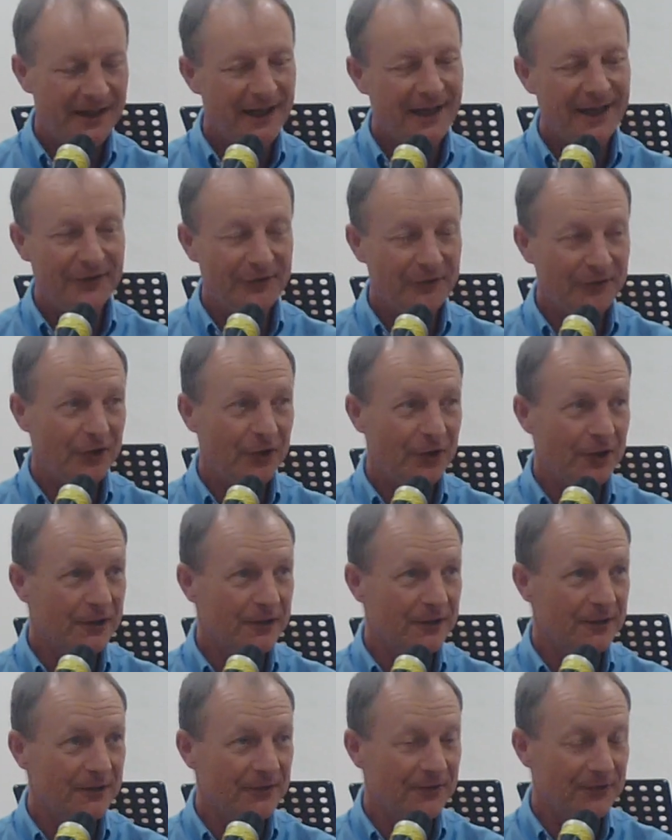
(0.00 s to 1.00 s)
as
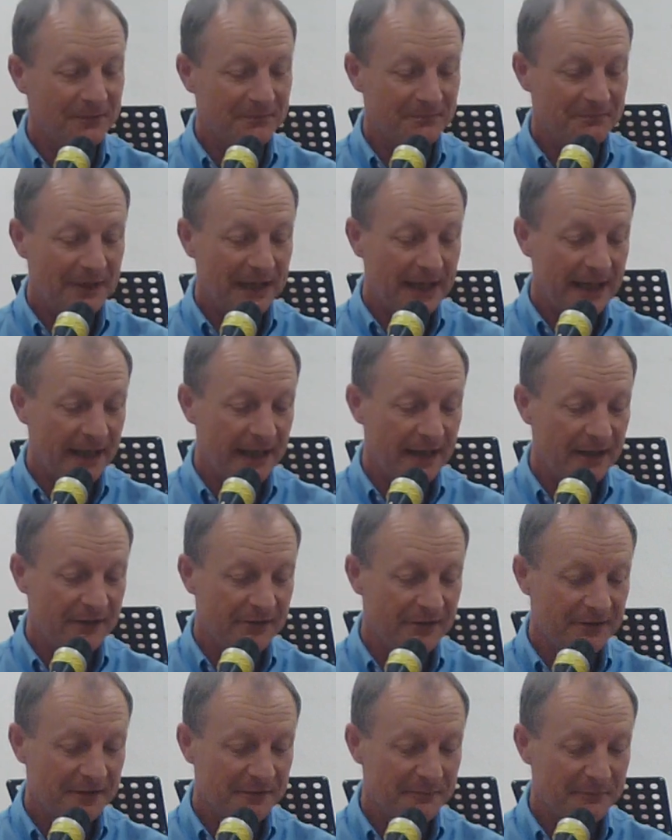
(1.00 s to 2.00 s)
turtles and
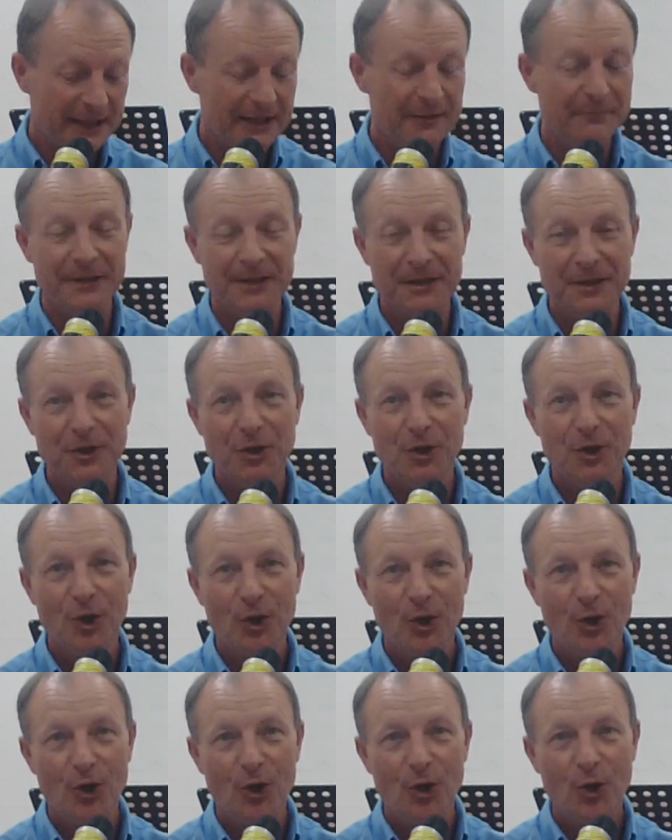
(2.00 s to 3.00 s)
maybe
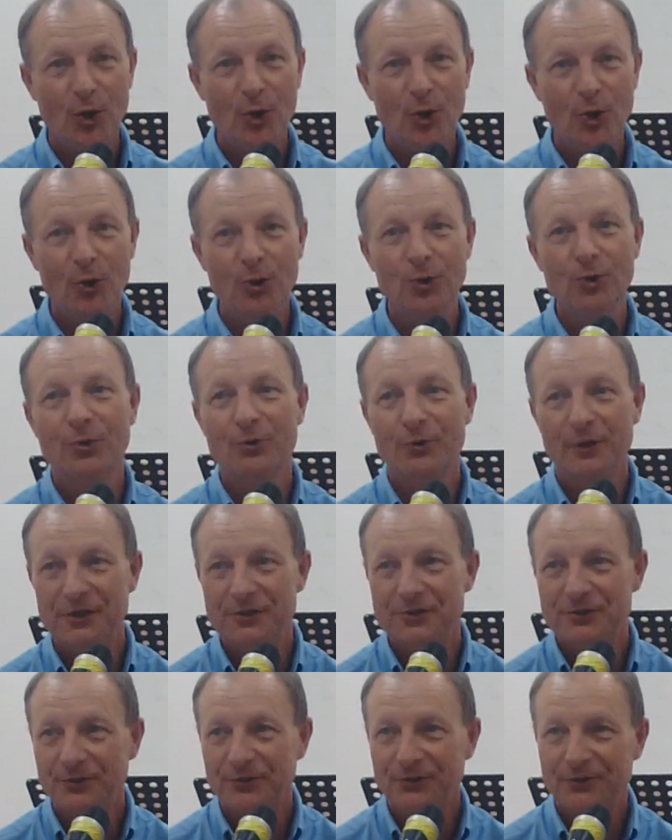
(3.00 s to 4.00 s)
all
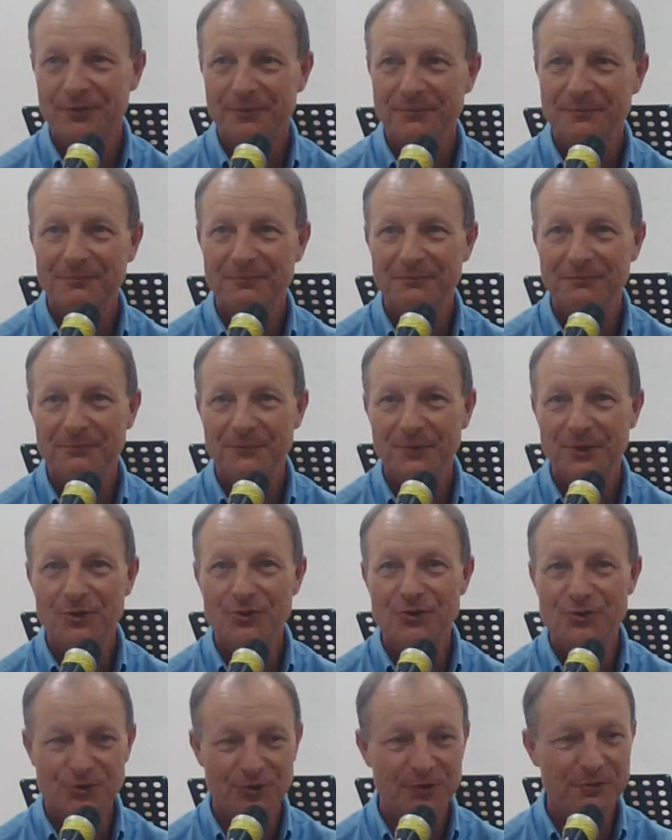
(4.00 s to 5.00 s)
creatures
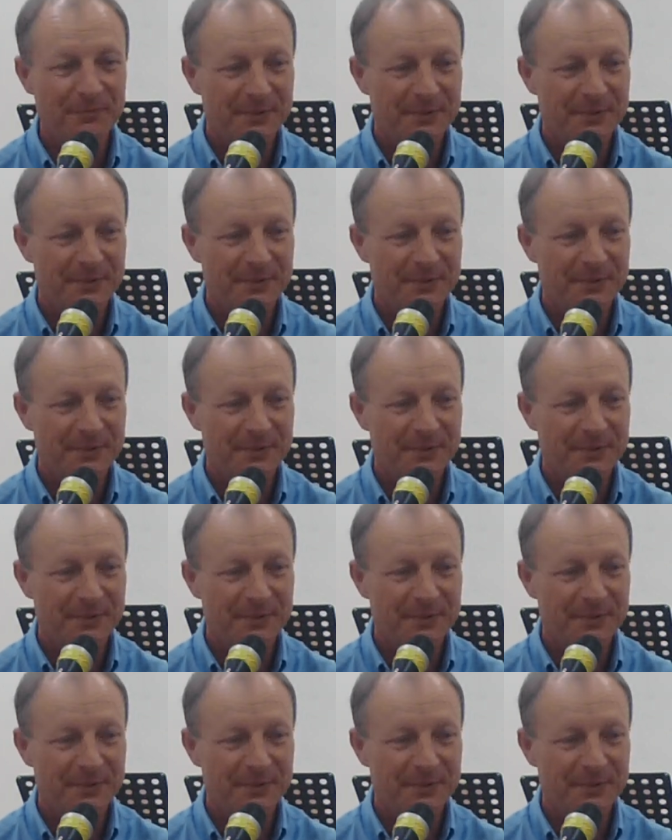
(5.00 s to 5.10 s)
should